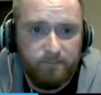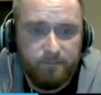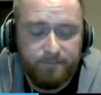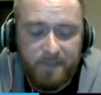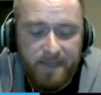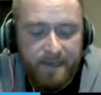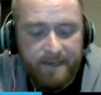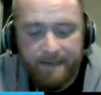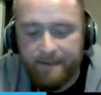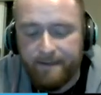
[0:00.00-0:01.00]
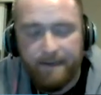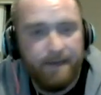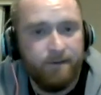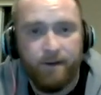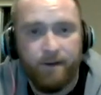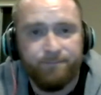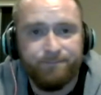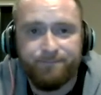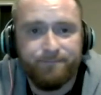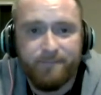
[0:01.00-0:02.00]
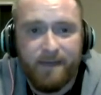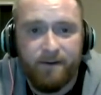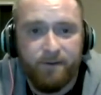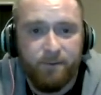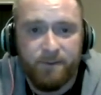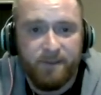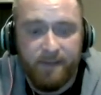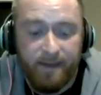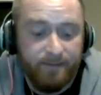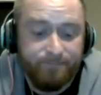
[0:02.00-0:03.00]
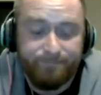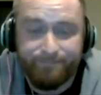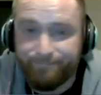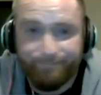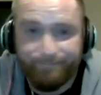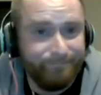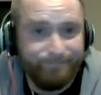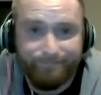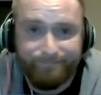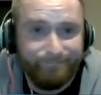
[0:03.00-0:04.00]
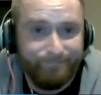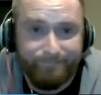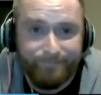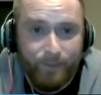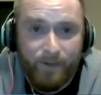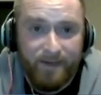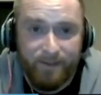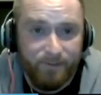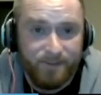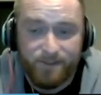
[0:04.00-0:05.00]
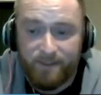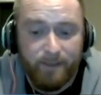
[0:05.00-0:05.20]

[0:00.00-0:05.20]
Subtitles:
Yeah, I don't know what I have no idea what to say about it.